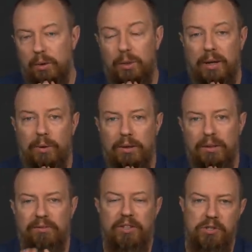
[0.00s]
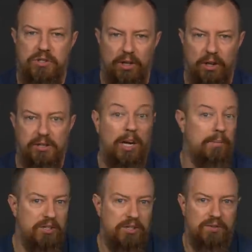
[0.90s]
okay, well, if he's using all the time,
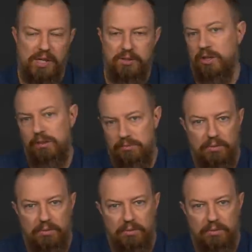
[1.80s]
his stuff sounds good.